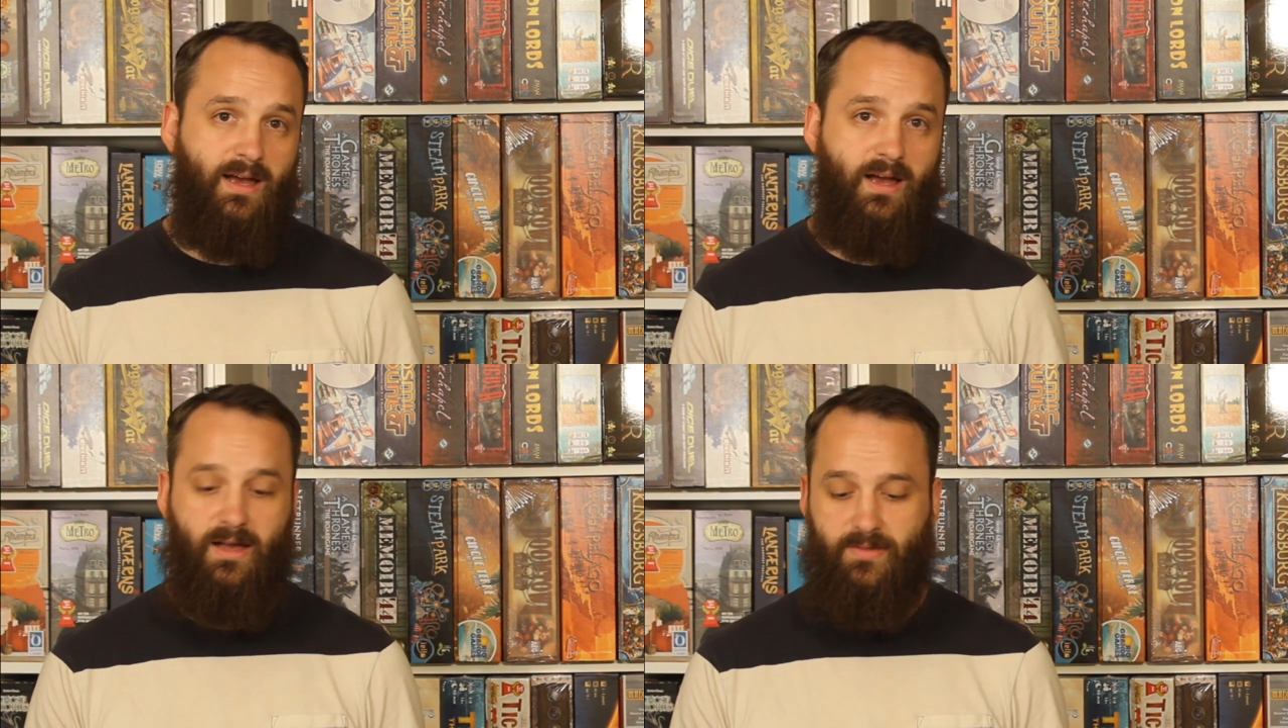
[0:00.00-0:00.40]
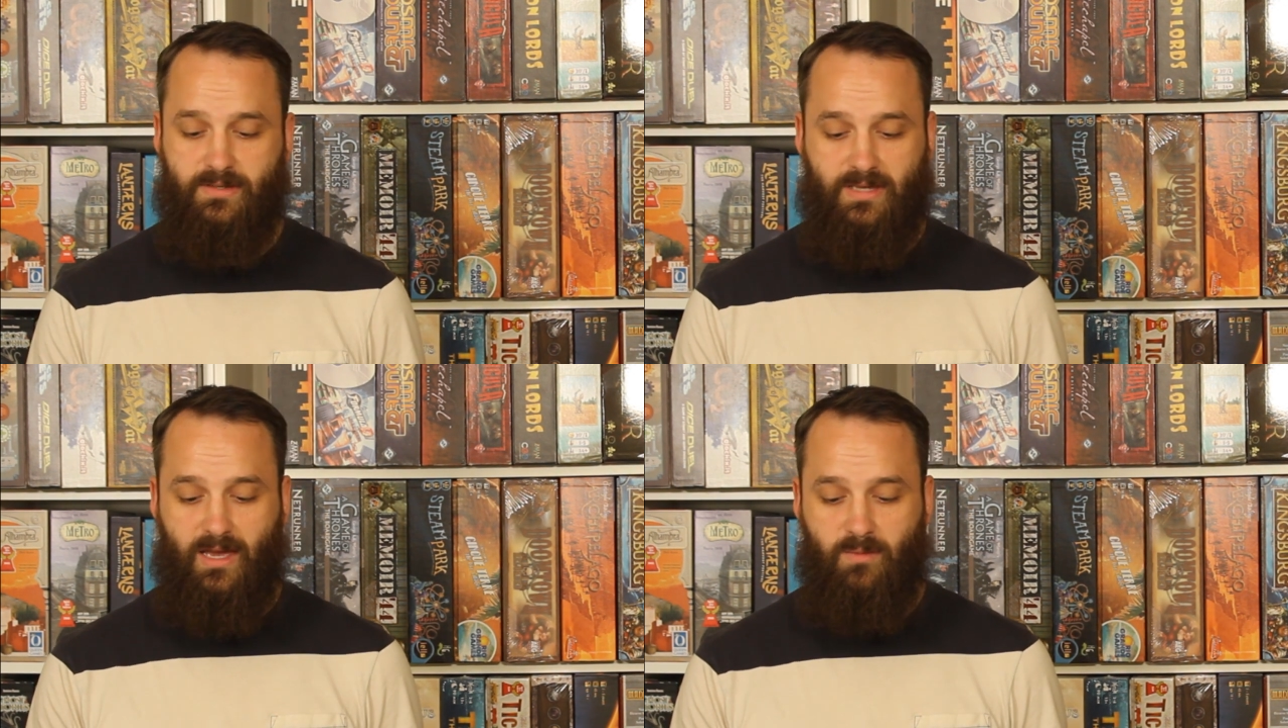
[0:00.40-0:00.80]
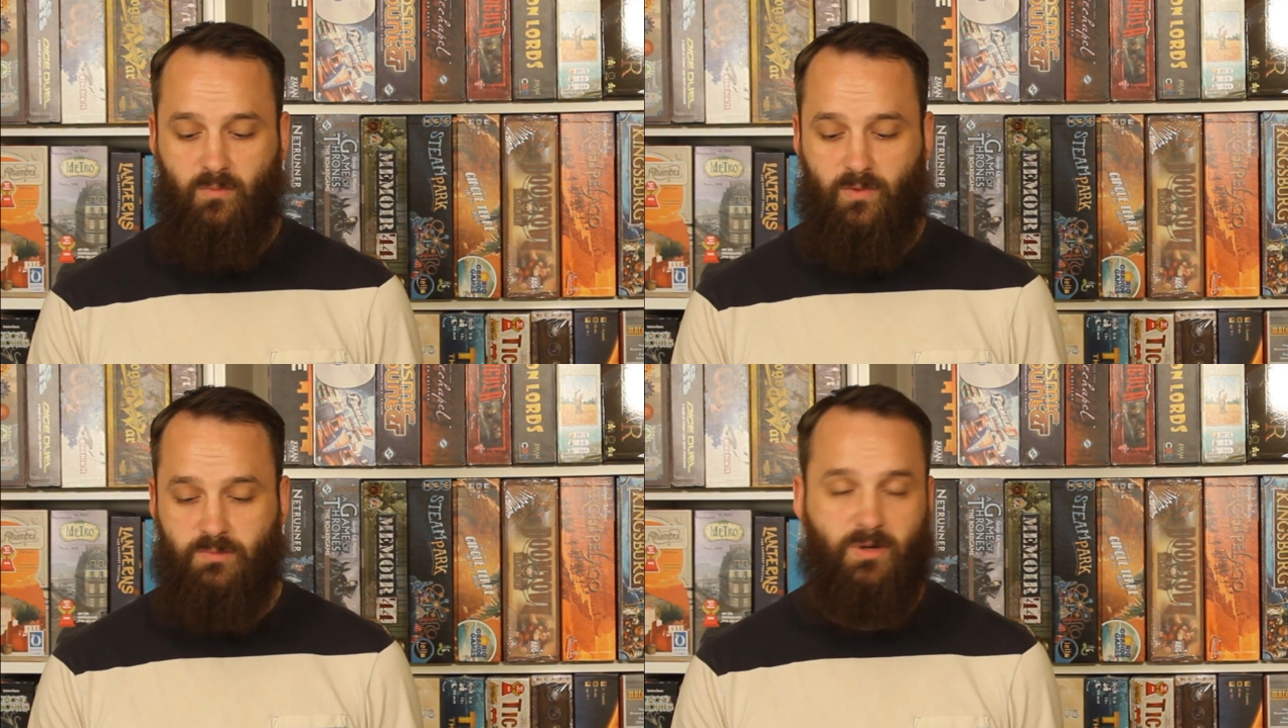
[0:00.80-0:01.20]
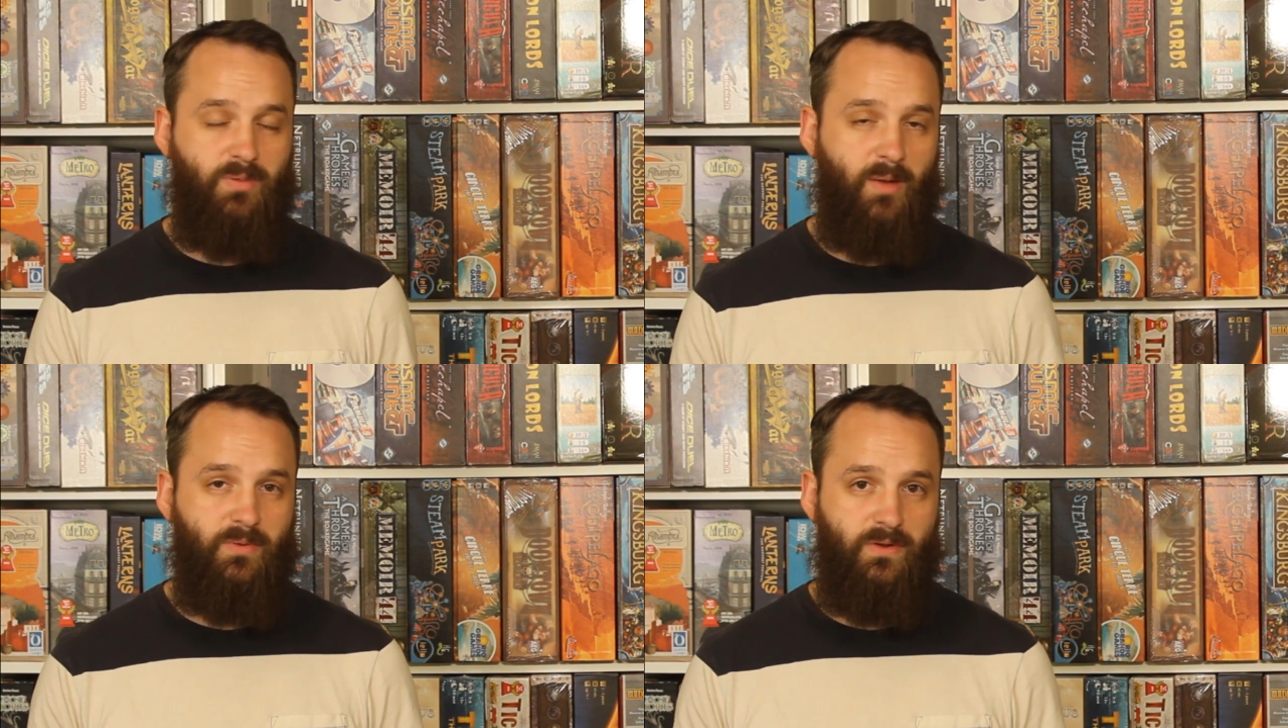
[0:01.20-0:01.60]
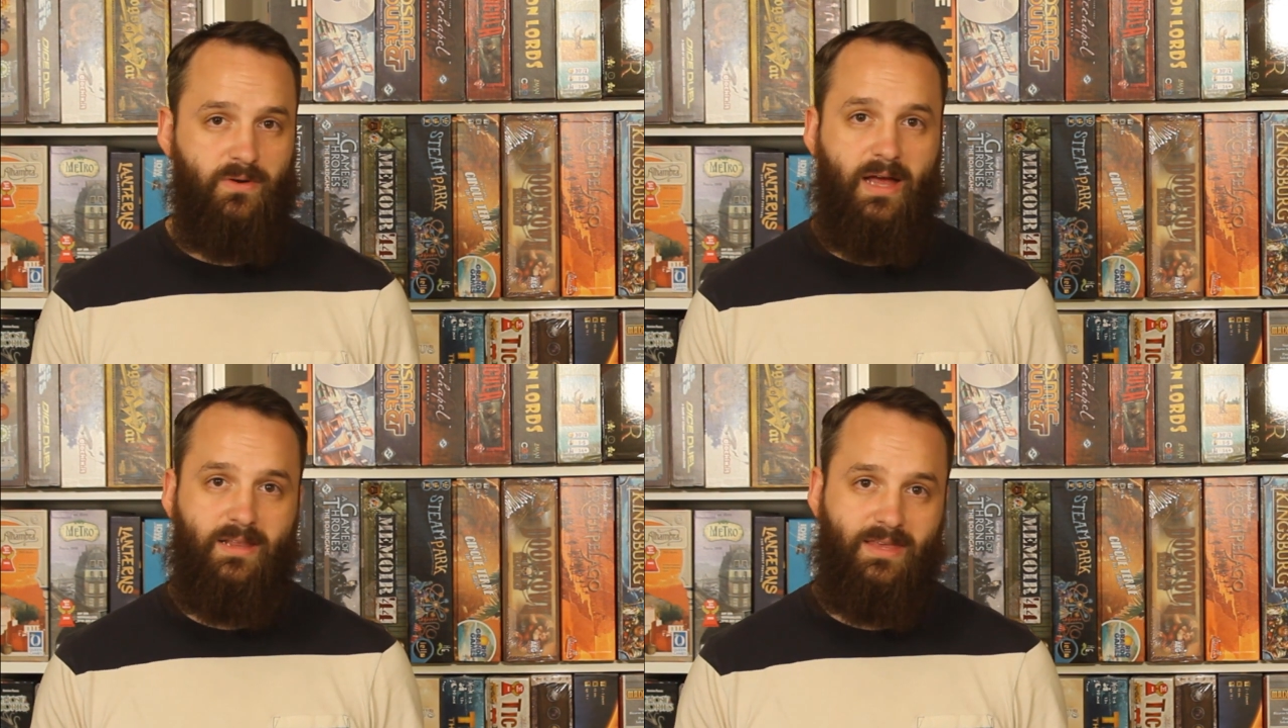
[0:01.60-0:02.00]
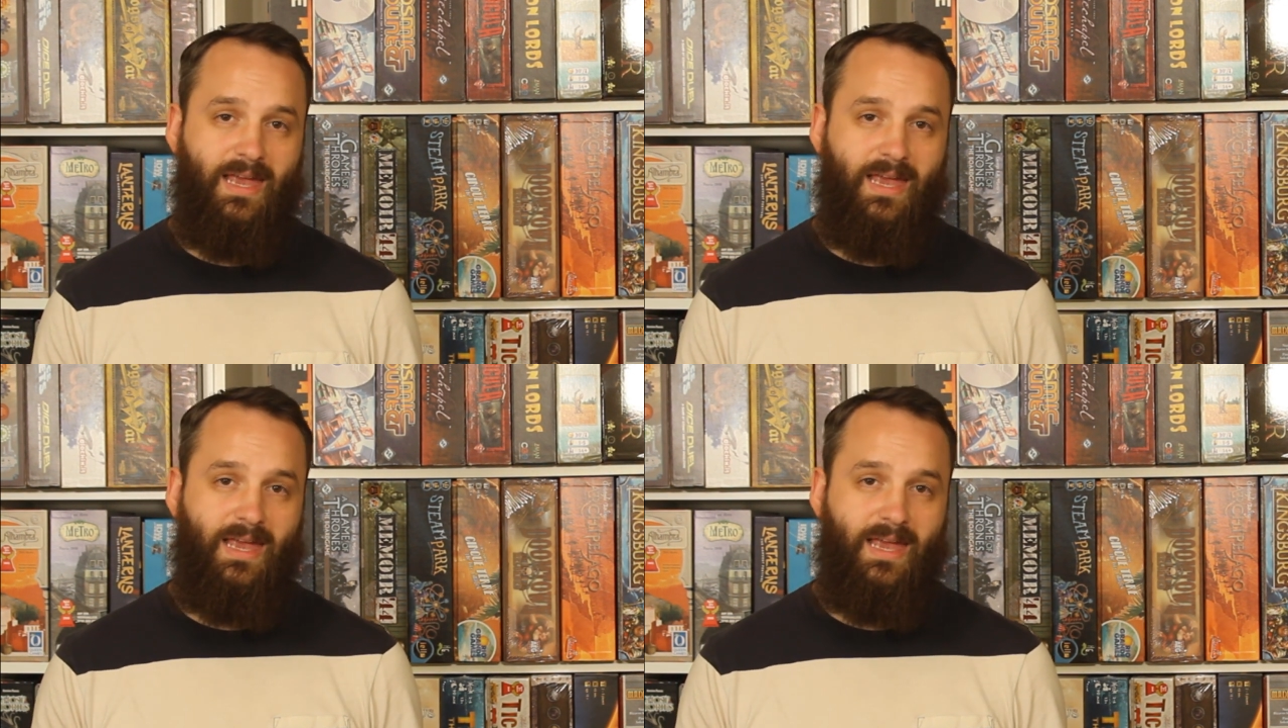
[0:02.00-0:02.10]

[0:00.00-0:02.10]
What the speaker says: This game was pretty popular out of the